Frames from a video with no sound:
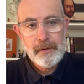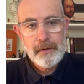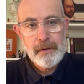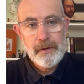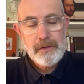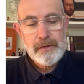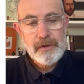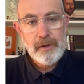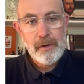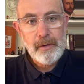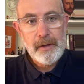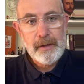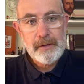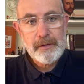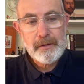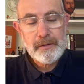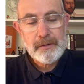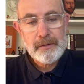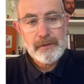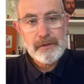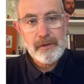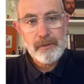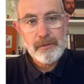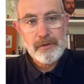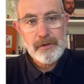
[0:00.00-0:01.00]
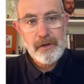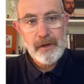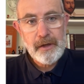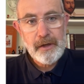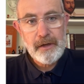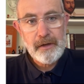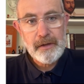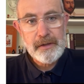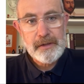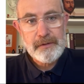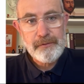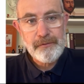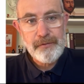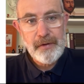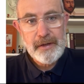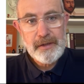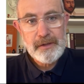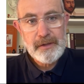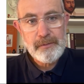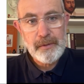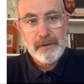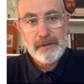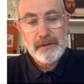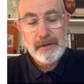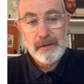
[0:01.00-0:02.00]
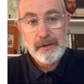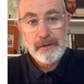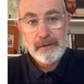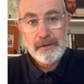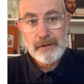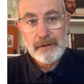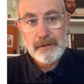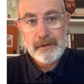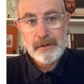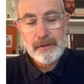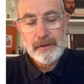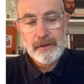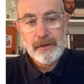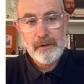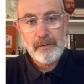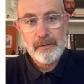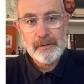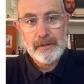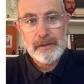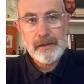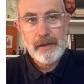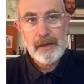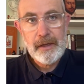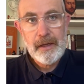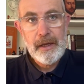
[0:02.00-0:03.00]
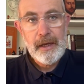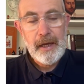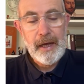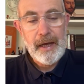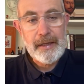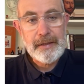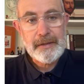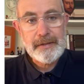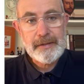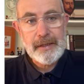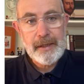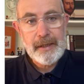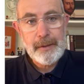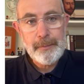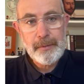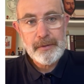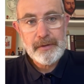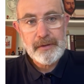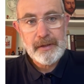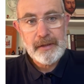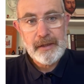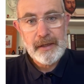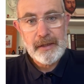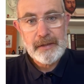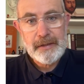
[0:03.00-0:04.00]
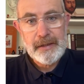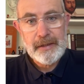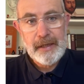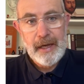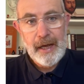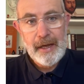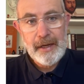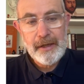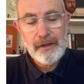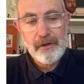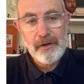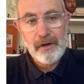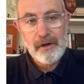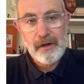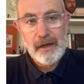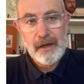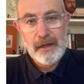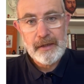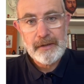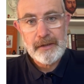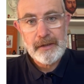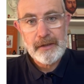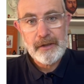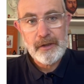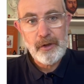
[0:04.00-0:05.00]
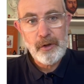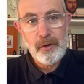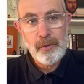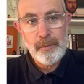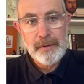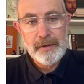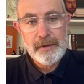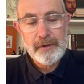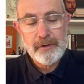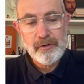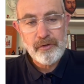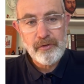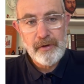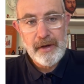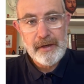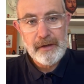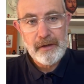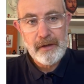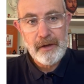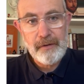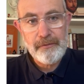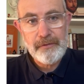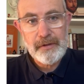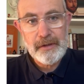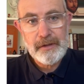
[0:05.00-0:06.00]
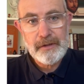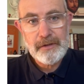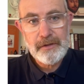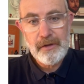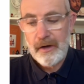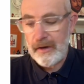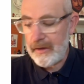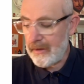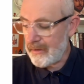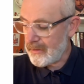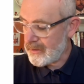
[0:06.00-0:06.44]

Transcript: So Shylock is faced with the antipathy and the anger and the looming threat of the entire